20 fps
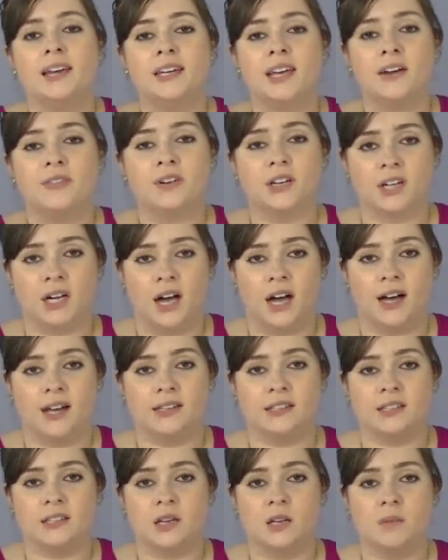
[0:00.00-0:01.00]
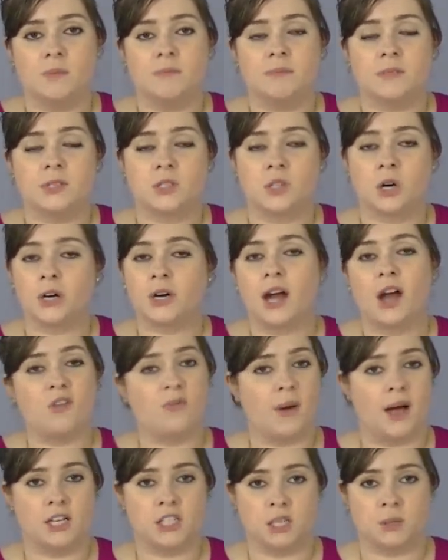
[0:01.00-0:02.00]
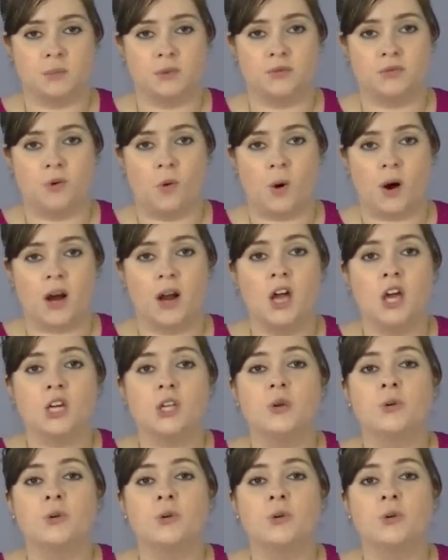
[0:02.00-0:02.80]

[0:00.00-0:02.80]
had never cut StarCraft Magic before,